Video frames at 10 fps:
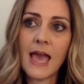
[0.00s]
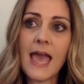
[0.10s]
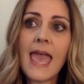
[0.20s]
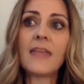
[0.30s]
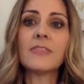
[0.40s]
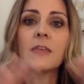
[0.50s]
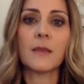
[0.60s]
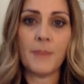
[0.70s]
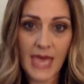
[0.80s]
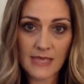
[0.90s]
I had the
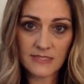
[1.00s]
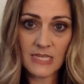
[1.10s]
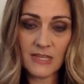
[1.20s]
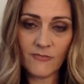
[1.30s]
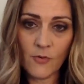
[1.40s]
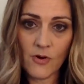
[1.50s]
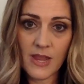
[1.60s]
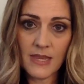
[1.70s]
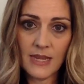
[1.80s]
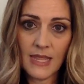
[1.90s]
capacity for
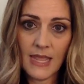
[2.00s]
it.